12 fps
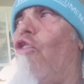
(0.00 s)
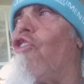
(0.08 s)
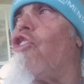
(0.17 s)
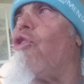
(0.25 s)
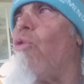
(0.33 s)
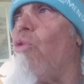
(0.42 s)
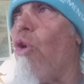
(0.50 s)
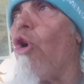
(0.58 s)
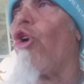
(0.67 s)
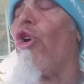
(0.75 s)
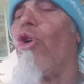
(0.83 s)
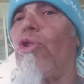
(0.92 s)
over the
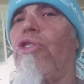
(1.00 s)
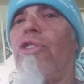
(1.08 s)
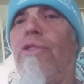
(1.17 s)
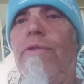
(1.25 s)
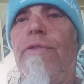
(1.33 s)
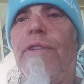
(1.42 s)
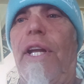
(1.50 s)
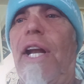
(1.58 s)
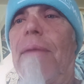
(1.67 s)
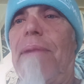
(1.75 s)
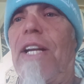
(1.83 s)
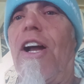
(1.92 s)
world. And
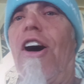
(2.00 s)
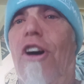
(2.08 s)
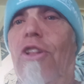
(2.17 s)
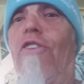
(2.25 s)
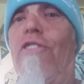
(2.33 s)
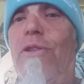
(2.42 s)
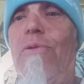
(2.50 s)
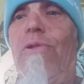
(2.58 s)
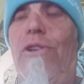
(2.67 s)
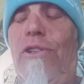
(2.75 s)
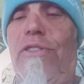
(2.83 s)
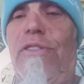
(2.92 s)
I mean all over the
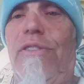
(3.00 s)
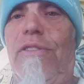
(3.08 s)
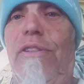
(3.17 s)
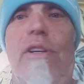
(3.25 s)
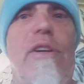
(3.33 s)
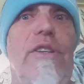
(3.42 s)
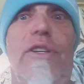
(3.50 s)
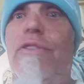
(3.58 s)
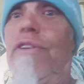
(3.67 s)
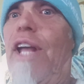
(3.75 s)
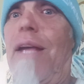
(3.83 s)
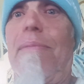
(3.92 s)
world.
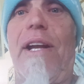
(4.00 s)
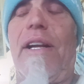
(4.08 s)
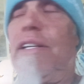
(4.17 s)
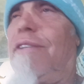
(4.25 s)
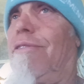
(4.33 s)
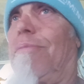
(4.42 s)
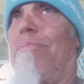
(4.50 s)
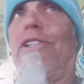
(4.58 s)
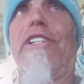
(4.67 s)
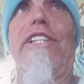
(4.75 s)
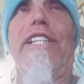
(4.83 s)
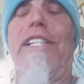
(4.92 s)
You name it, you wouldn't
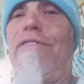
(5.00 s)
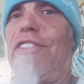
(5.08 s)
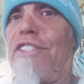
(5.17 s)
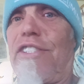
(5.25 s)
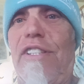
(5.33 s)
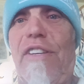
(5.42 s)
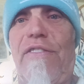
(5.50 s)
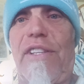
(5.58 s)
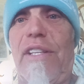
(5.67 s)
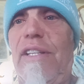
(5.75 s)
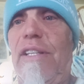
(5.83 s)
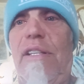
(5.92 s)
believe the stuff
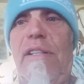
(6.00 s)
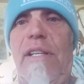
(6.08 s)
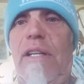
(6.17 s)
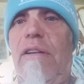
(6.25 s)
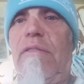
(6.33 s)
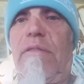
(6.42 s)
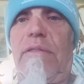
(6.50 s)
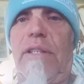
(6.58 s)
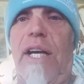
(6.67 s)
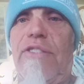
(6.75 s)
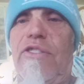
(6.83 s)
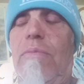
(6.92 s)
that, you know,
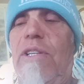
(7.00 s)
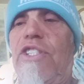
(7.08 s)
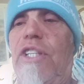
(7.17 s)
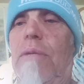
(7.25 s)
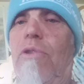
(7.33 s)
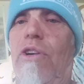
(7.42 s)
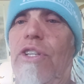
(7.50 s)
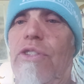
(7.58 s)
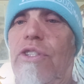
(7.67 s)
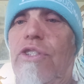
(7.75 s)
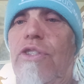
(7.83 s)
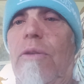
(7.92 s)
not so much anymore. It
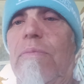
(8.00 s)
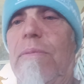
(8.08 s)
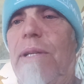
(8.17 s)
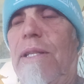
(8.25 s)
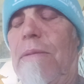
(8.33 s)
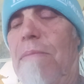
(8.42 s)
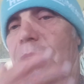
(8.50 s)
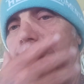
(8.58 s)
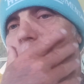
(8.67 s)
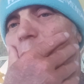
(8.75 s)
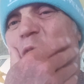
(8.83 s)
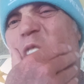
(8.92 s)
used to show up to me in the
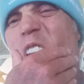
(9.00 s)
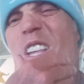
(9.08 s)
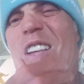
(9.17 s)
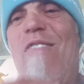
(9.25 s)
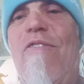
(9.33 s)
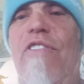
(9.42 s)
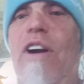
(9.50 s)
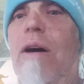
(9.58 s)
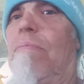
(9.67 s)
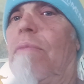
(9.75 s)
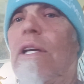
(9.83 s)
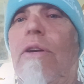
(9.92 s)
mail
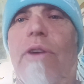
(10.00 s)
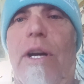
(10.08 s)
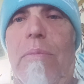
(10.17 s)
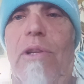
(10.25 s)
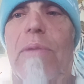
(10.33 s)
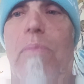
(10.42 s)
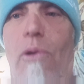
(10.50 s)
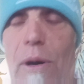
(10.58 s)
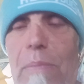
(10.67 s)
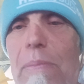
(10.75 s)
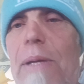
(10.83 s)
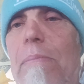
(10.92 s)
from incredibly
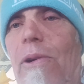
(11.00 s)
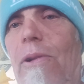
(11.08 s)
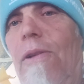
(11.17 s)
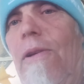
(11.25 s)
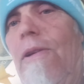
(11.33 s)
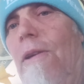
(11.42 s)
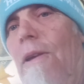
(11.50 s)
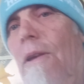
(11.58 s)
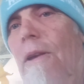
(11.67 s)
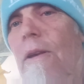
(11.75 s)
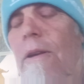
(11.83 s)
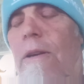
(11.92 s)
important people,
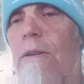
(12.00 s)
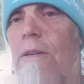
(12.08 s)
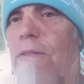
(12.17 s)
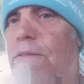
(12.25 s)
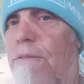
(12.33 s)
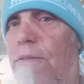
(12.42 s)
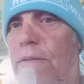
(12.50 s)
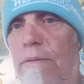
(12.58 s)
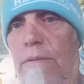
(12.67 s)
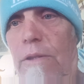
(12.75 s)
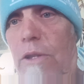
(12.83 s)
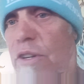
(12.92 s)
you know,
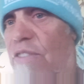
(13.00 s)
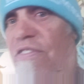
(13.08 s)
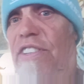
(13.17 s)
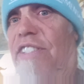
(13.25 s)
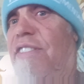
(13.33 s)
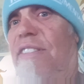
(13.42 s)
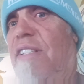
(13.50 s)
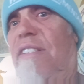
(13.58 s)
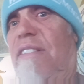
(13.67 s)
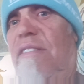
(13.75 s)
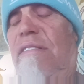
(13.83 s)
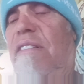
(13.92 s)
nuclear
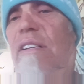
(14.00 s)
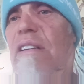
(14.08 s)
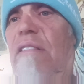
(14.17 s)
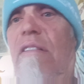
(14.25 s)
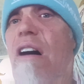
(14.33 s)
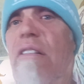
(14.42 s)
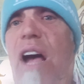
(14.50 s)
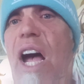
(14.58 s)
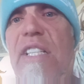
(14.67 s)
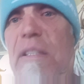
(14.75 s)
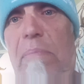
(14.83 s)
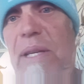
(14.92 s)
physicists, you know, all
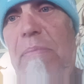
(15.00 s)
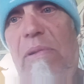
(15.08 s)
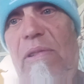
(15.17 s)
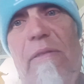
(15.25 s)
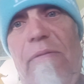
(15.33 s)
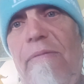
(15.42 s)
kinds of people.